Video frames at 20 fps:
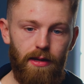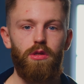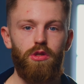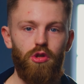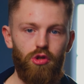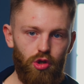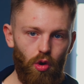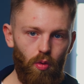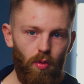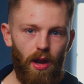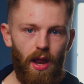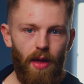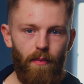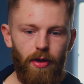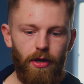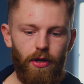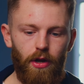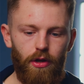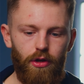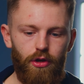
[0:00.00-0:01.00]
So don't
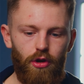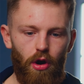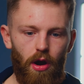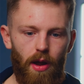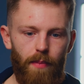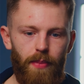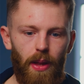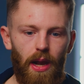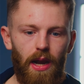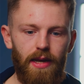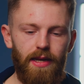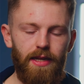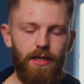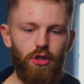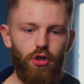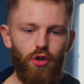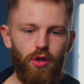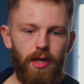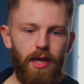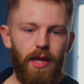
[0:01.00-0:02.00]
limit your ability
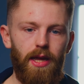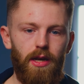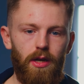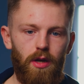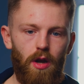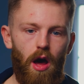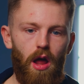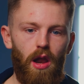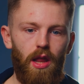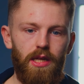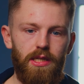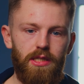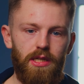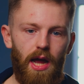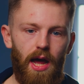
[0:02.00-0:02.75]
to gain knowledge